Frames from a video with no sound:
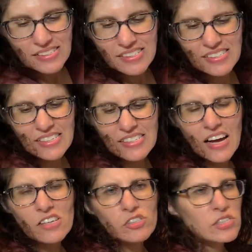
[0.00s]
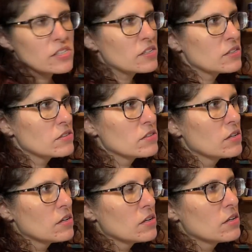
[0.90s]
than 600,
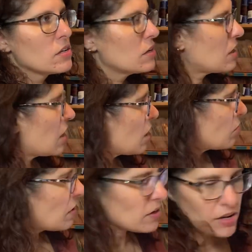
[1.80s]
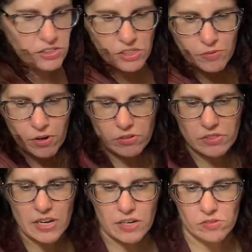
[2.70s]
I actually wrote
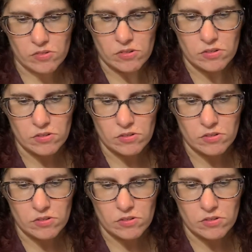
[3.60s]
down